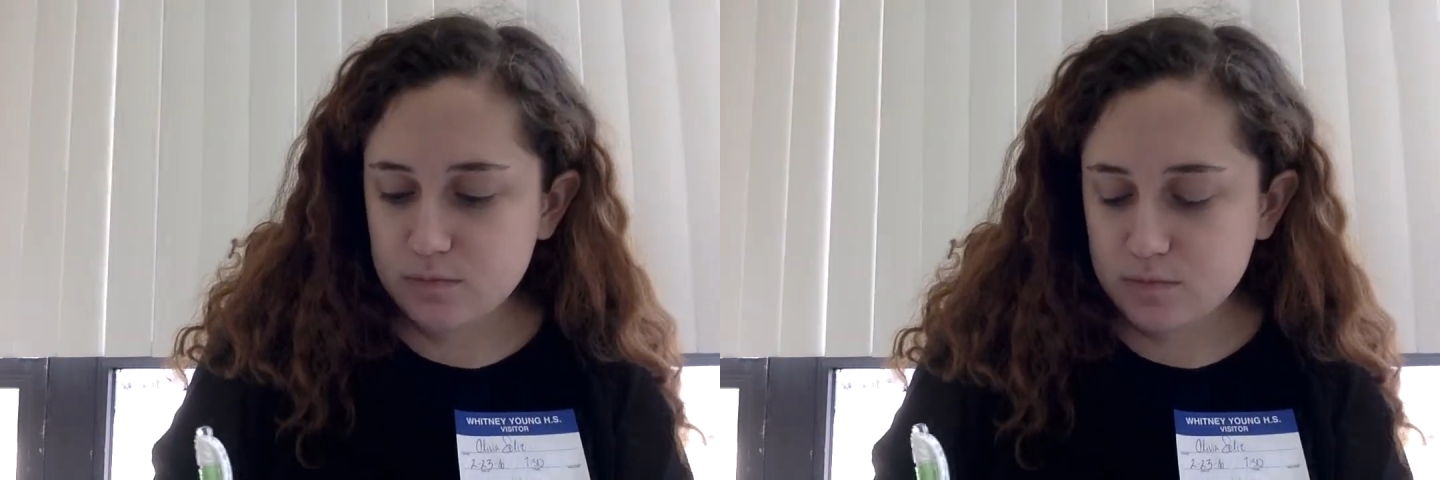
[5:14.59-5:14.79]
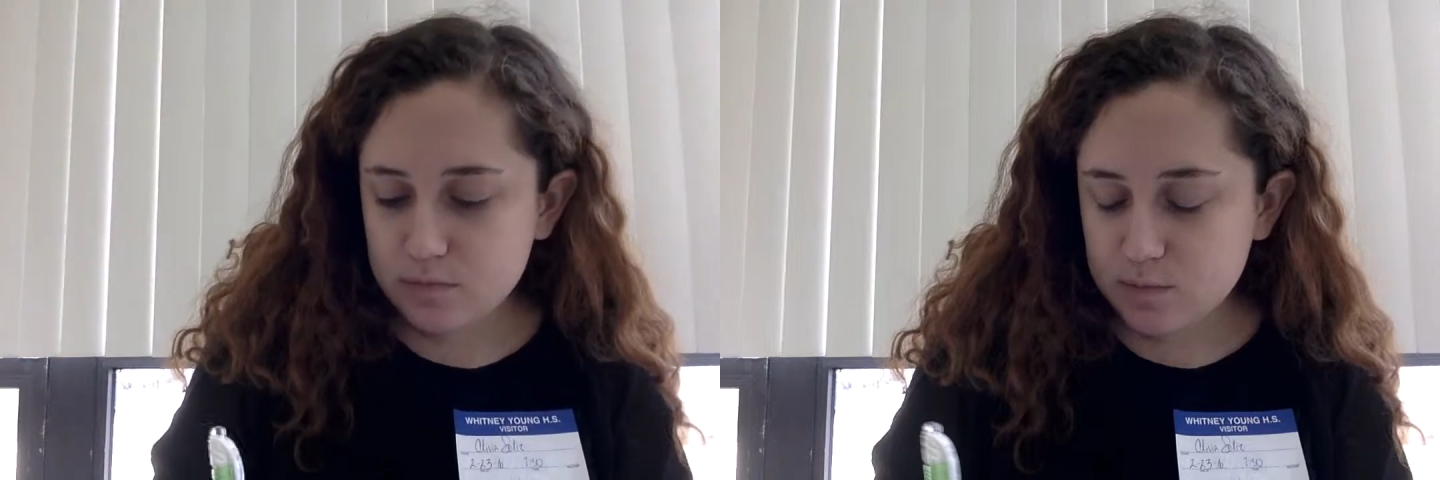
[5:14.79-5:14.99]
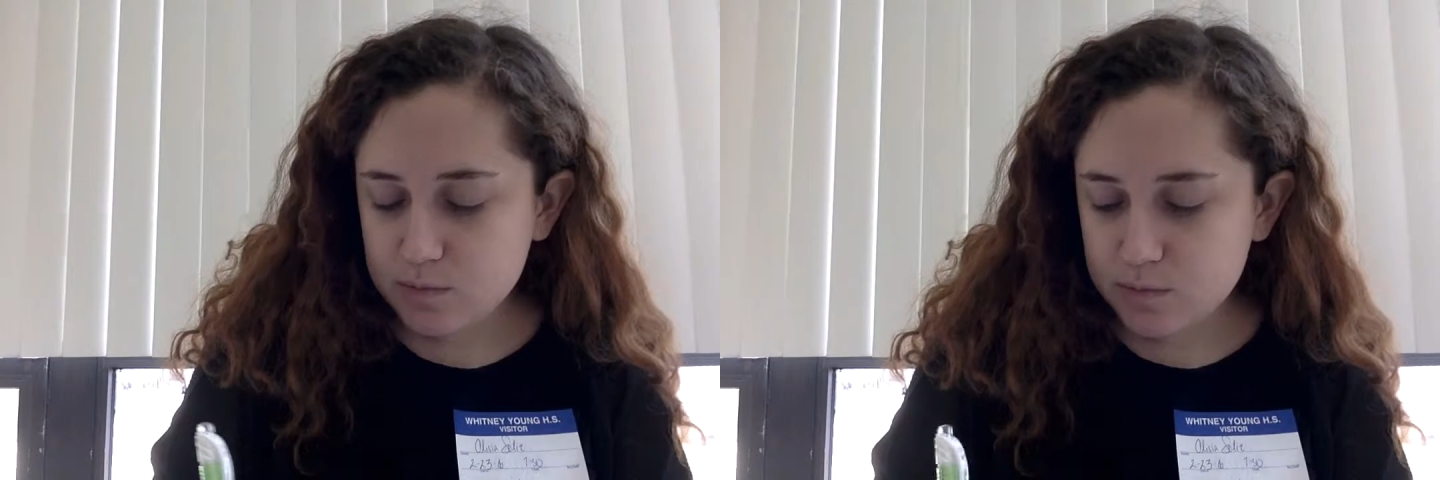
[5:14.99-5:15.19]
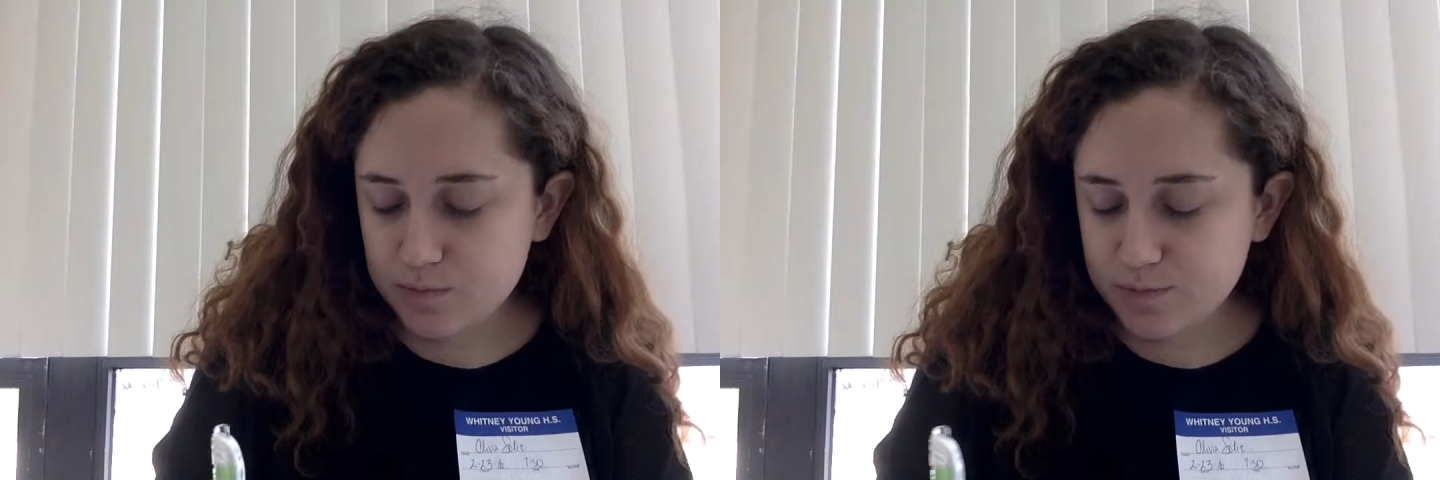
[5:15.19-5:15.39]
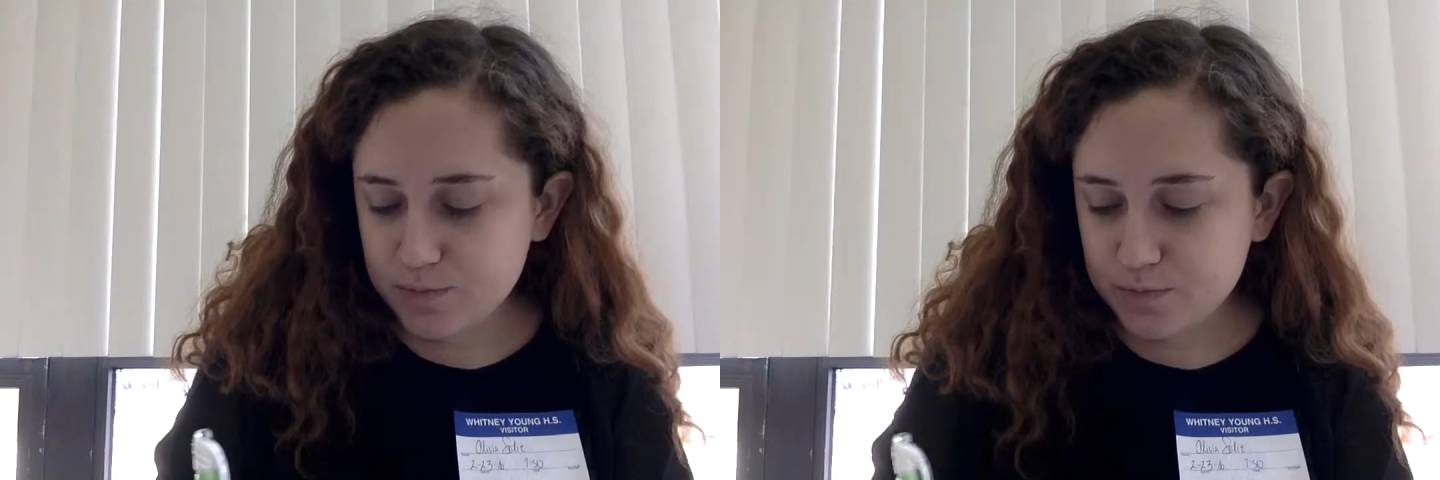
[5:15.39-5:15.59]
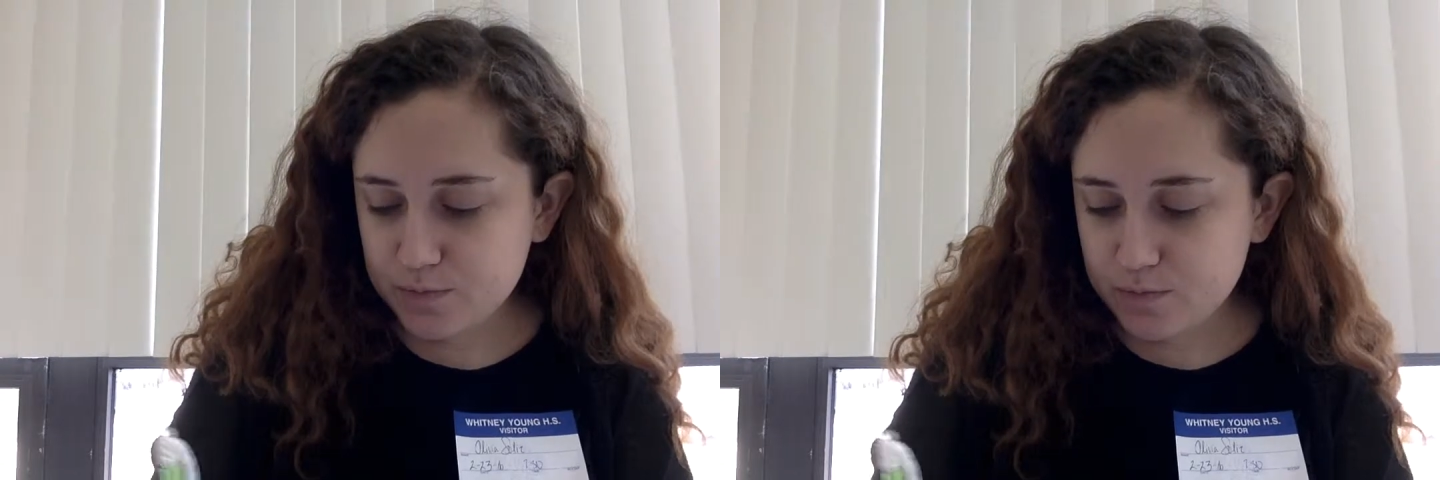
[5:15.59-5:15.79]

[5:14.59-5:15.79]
-2,